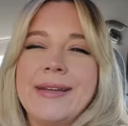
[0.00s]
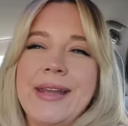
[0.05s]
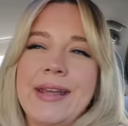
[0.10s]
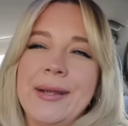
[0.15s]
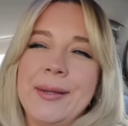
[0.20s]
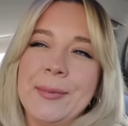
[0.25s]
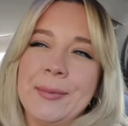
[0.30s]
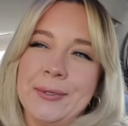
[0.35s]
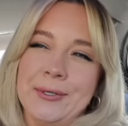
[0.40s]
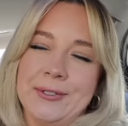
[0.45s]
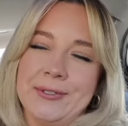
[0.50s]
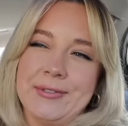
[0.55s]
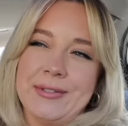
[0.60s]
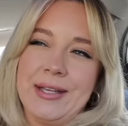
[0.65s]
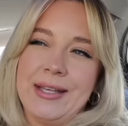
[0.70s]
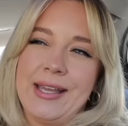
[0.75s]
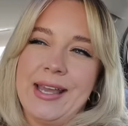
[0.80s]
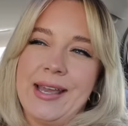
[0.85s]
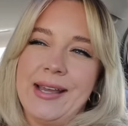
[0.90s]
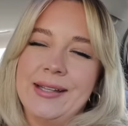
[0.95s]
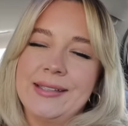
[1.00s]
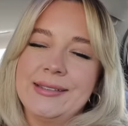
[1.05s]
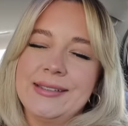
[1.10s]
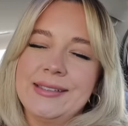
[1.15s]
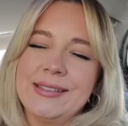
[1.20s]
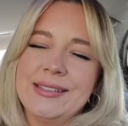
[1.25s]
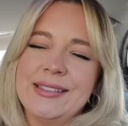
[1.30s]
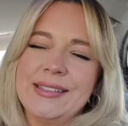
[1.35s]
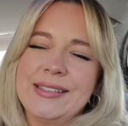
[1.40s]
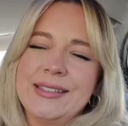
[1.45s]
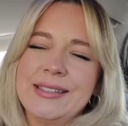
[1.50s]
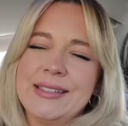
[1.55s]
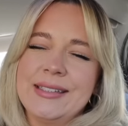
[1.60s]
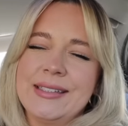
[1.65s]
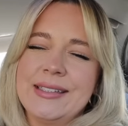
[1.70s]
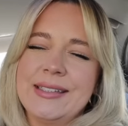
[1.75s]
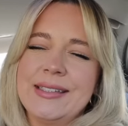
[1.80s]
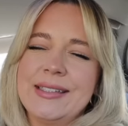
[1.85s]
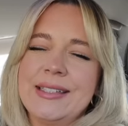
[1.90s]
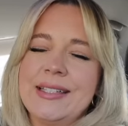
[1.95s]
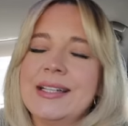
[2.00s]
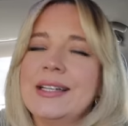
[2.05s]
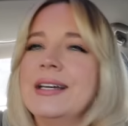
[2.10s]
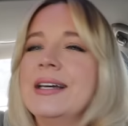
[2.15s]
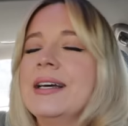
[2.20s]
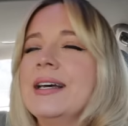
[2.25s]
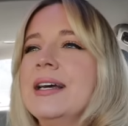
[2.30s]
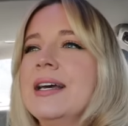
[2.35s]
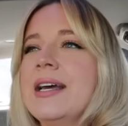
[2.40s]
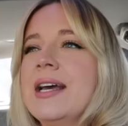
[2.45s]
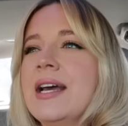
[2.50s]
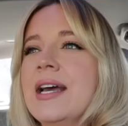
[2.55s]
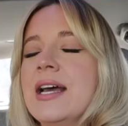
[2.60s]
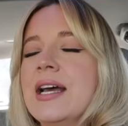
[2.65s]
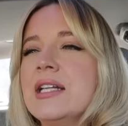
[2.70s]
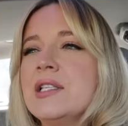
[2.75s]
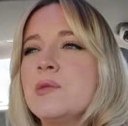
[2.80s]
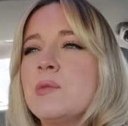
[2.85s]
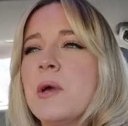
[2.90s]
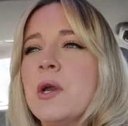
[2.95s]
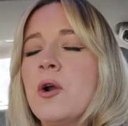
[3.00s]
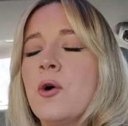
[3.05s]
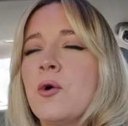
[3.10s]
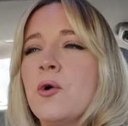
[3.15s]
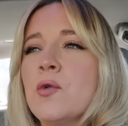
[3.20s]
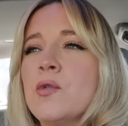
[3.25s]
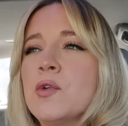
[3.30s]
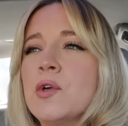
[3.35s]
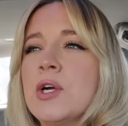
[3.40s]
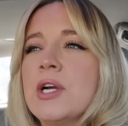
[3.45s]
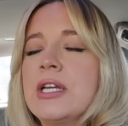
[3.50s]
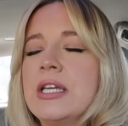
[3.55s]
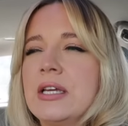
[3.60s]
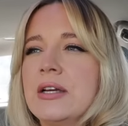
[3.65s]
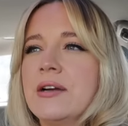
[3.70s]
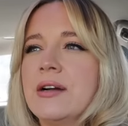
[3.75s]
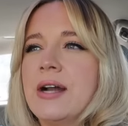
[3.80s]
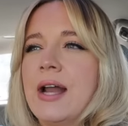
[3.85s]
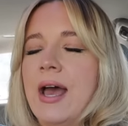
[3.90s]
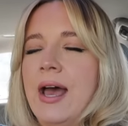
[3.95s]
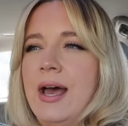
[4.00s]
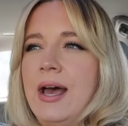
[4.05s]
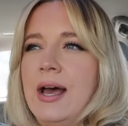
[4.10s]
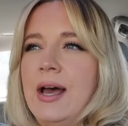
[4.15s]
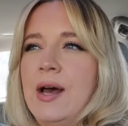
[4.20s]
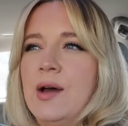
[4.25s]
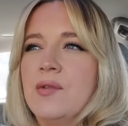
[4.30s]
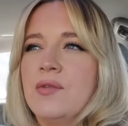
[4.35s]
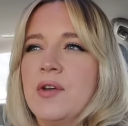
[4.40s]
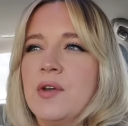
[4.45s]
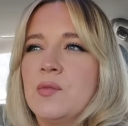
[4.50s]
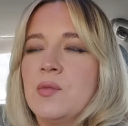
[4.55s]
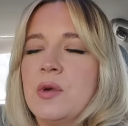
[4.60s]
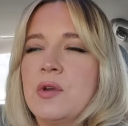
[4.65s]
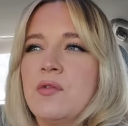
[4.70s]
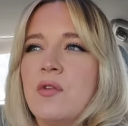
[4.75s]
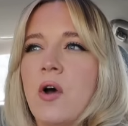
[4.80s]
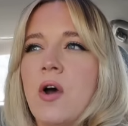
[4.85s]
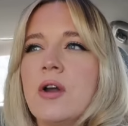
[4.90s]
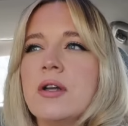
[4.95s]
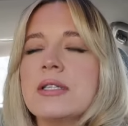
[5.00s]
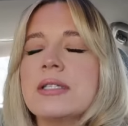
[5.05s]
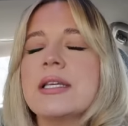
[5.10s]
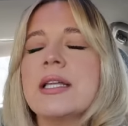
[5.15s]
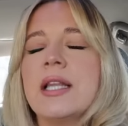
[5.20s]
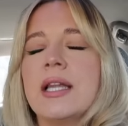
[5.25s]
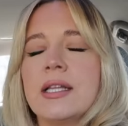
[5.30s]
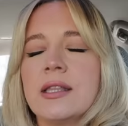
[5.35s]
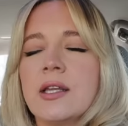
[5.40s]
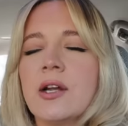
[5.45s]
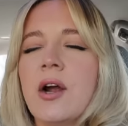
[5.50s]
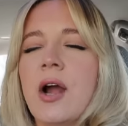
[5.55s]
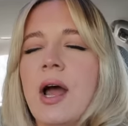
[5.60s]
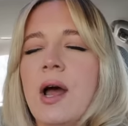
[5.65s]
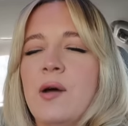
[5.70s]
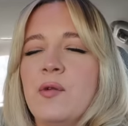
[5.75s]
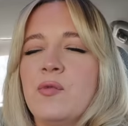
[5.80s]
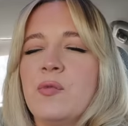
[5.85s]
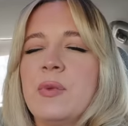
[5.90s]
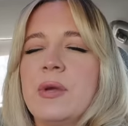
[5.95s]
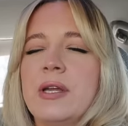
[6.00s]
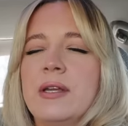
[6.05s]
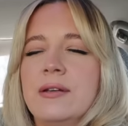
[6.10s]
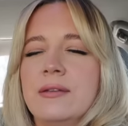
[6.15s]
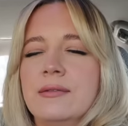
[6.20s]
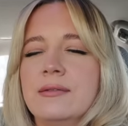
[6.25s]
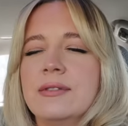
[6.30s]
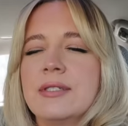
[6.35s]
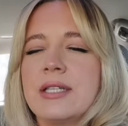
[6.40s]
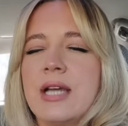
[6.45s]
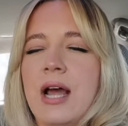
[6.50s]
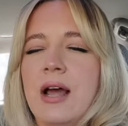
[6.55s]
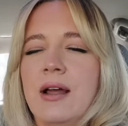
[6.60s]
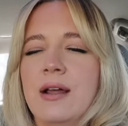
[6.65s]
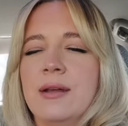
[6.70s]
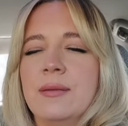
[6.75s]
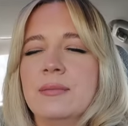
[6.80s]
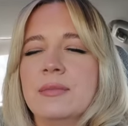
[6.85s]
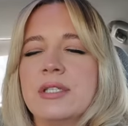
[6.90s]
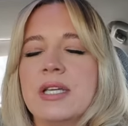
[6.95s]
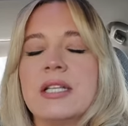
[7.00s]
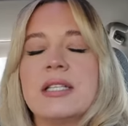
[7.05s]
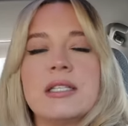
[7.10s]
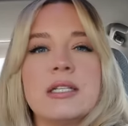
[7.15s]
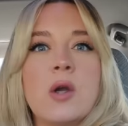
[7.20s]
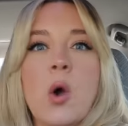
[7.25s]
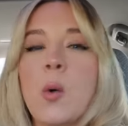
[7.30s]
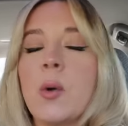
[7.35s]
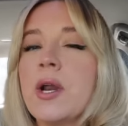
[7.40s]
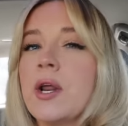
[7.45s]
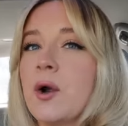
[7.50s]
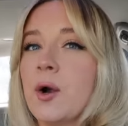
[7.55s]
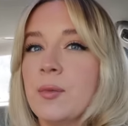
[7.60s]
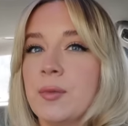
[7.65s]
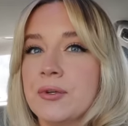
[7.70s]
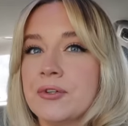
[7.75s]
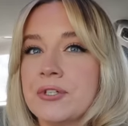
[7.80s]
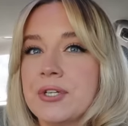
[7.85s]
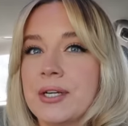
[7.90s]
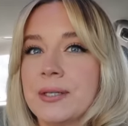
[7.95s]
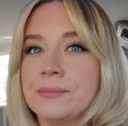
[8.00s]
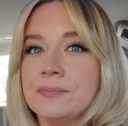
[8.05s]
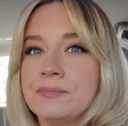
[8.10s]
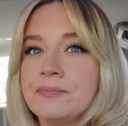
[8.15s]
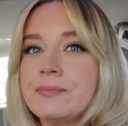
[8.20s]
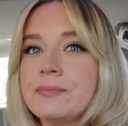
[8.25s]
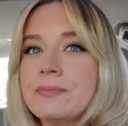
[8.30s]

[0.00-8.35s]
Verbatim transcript: neighbors again uh, It's been over a year and a half and we've honestly like there have been times it's known in our building